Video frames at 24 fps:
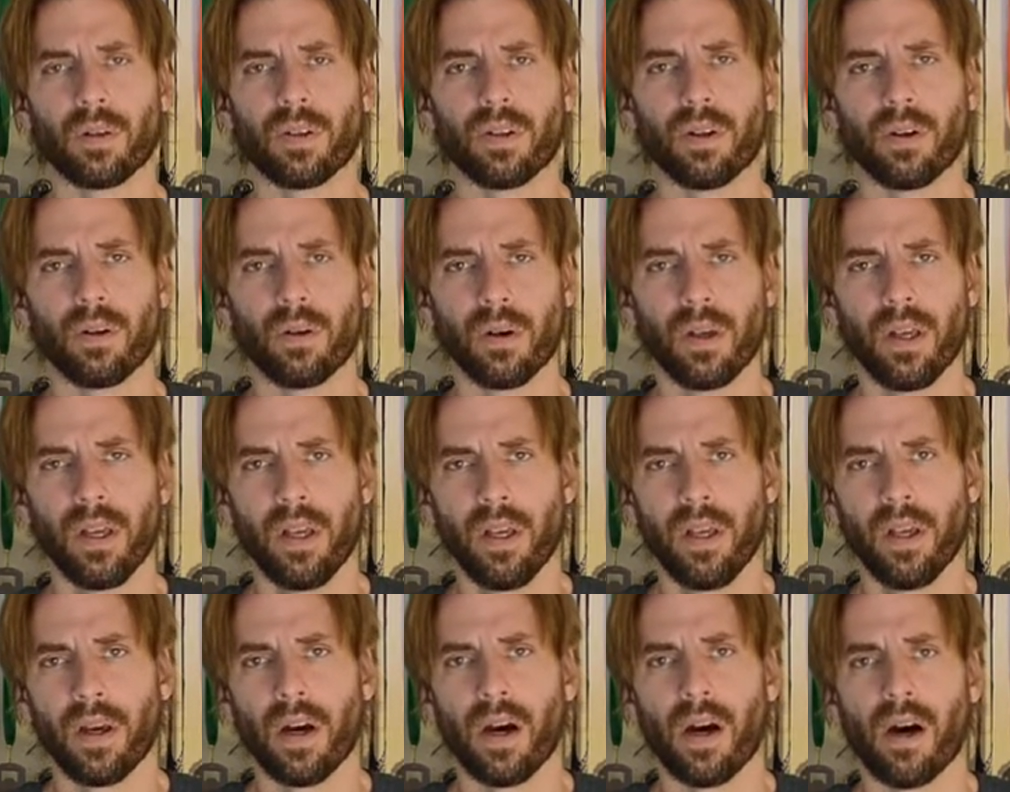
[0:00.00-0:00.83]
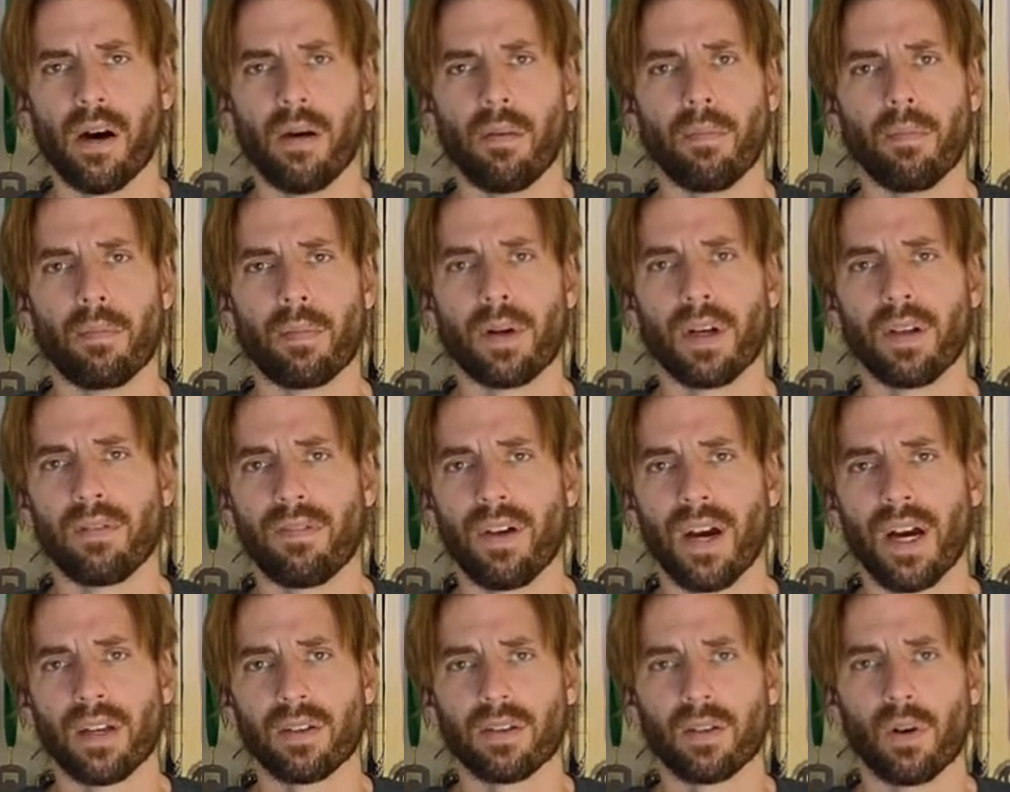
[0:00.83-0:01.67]
So um, pretty
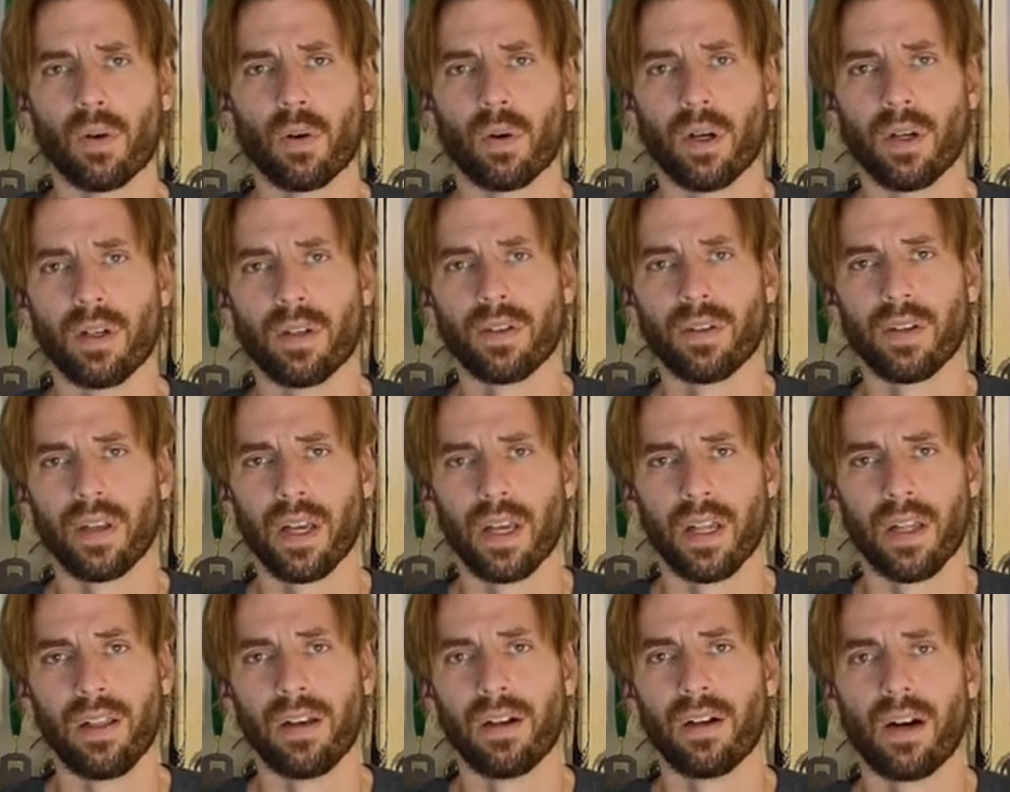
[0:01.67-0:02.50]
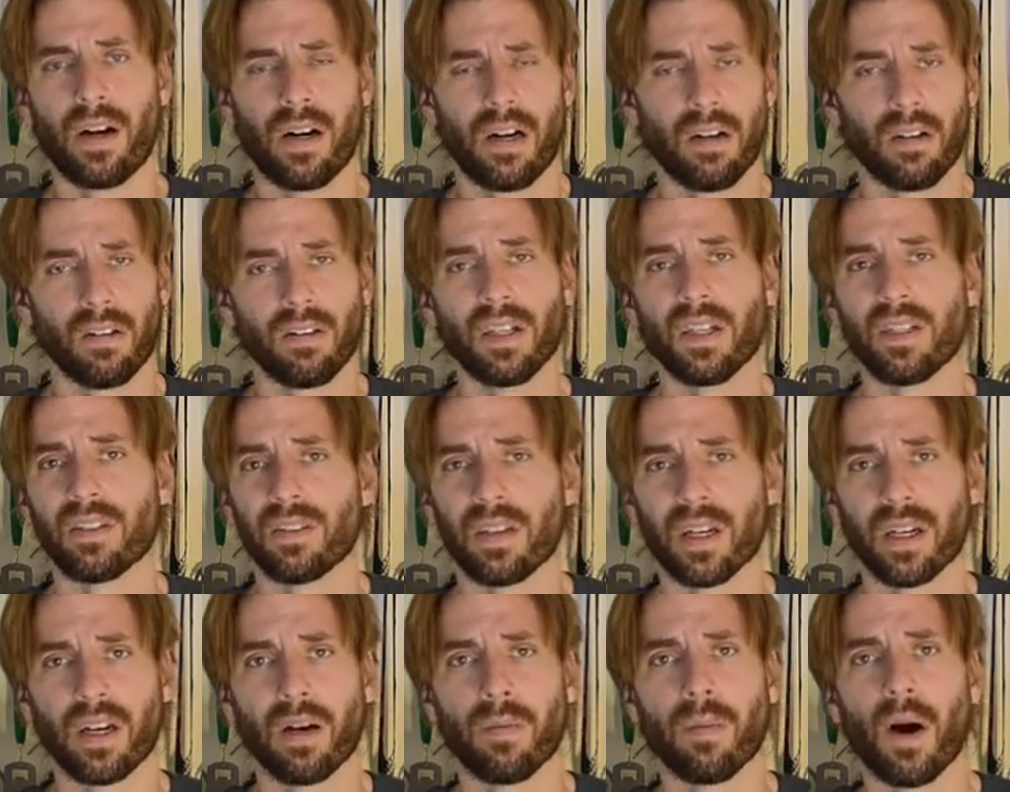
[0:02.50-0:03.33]
fast course, and there are elites
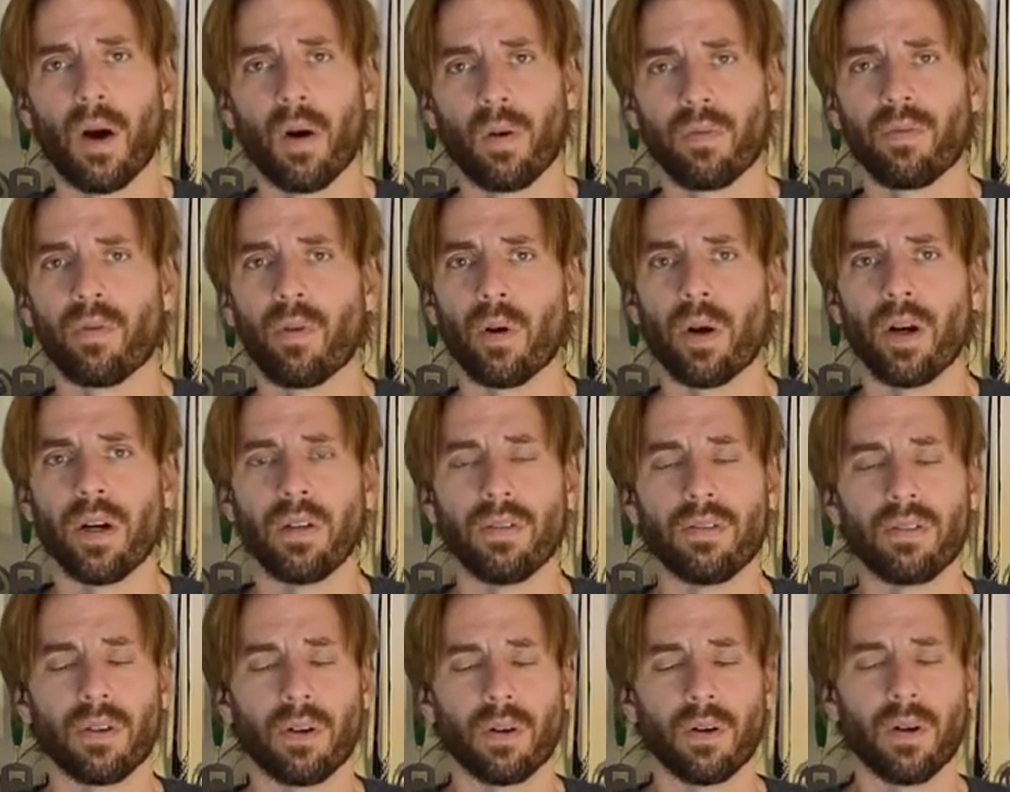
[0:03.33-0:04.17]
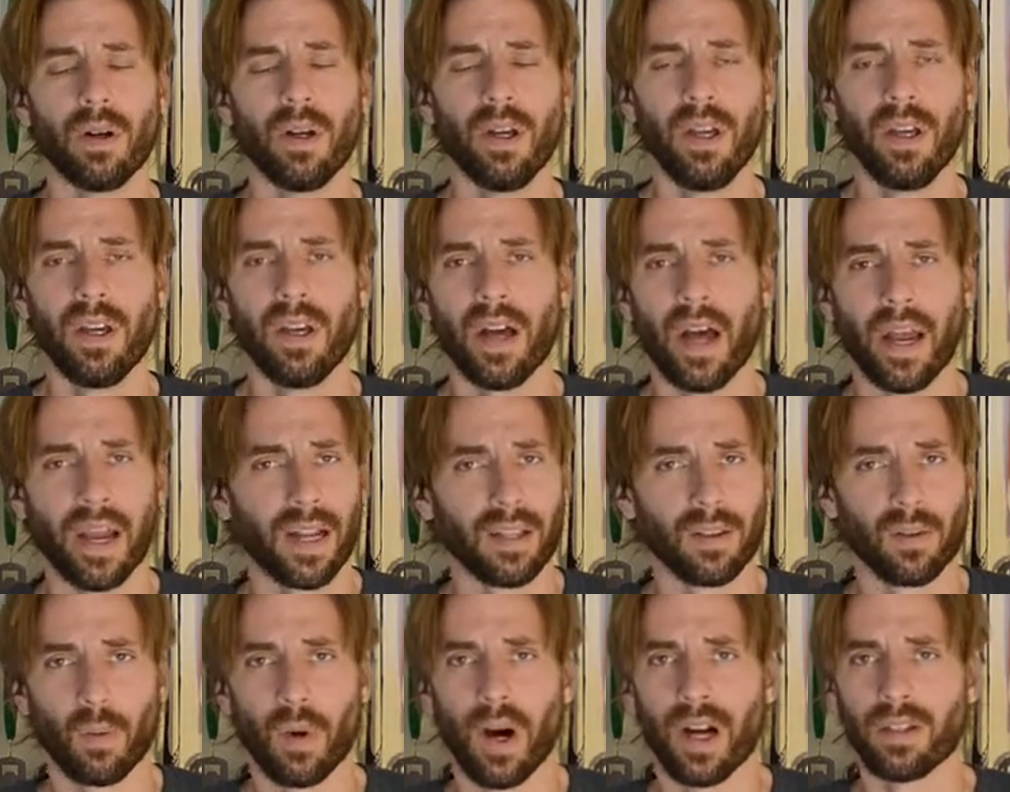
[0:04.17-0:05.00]
that come out for it. So I got
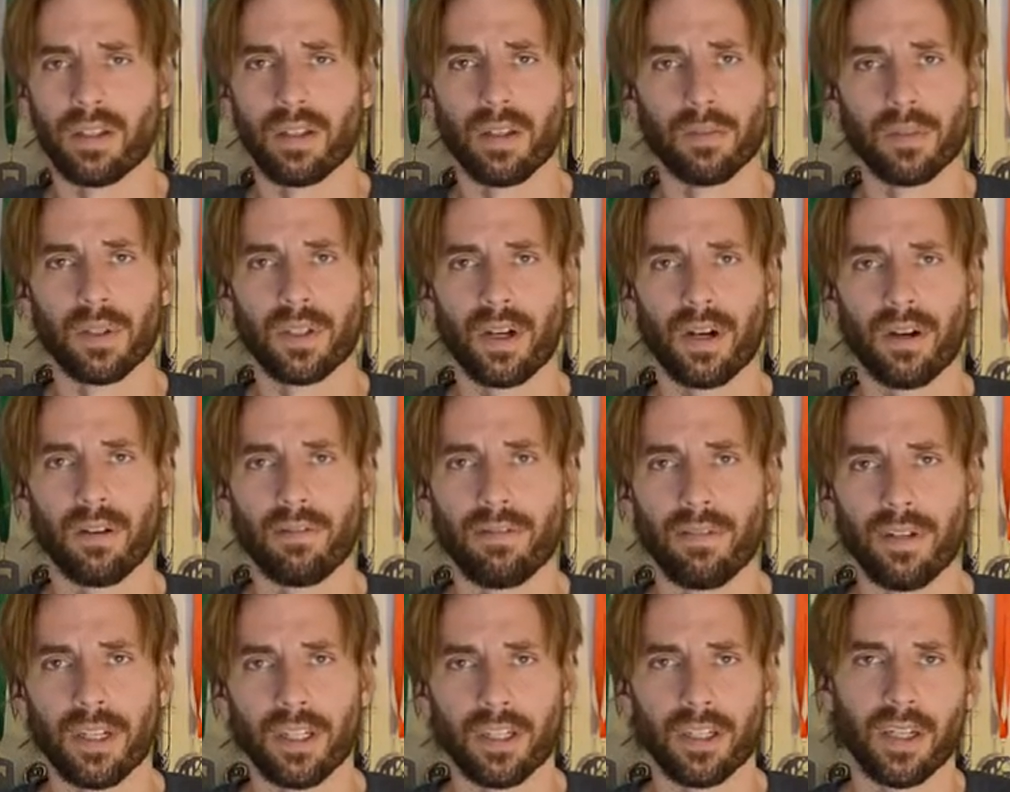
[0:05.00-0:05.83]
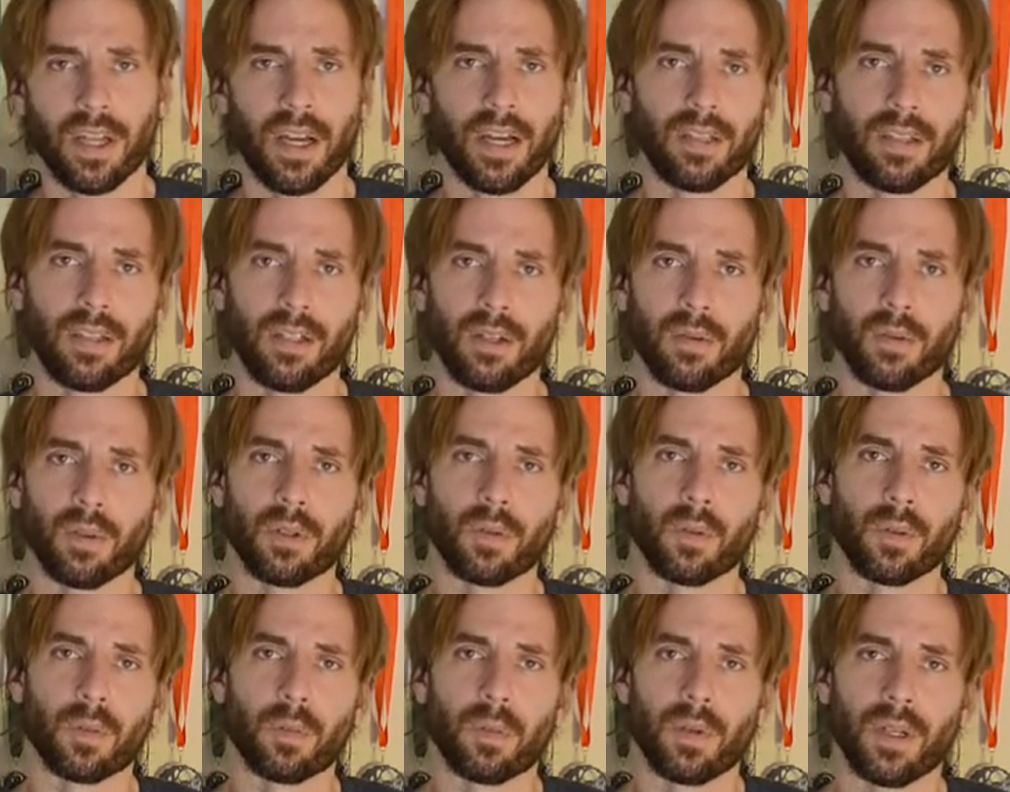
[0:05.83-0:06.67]
to watch them start and finish last year, which
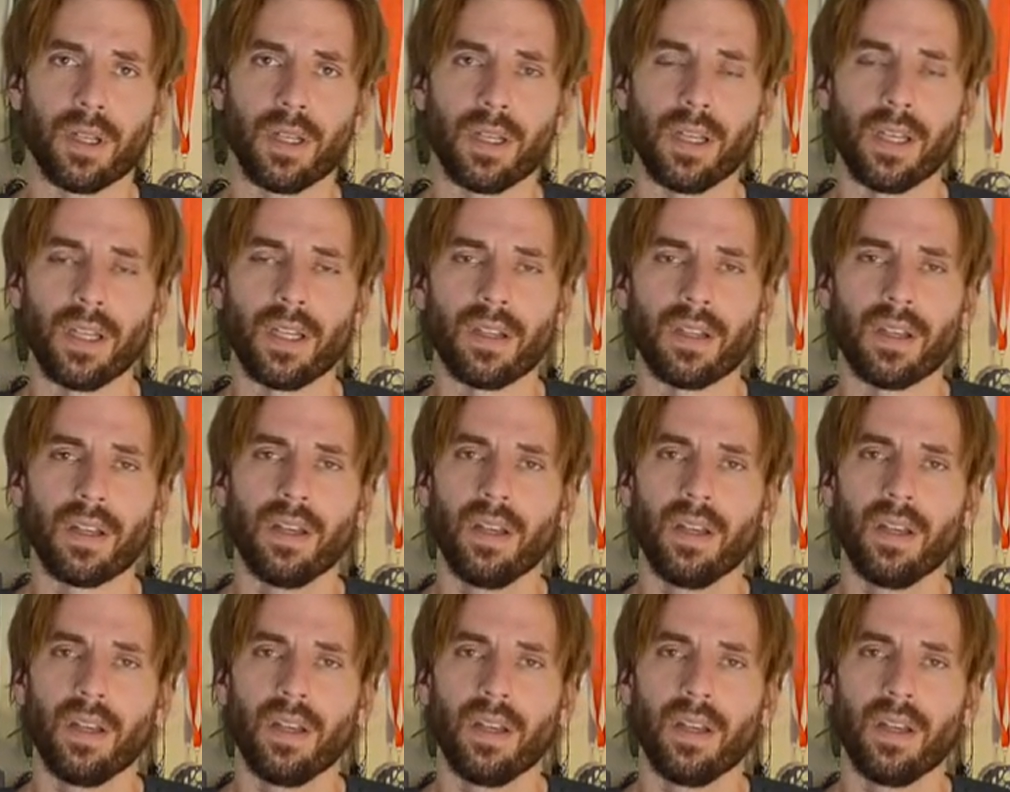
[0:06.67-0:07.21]
was pretty neat.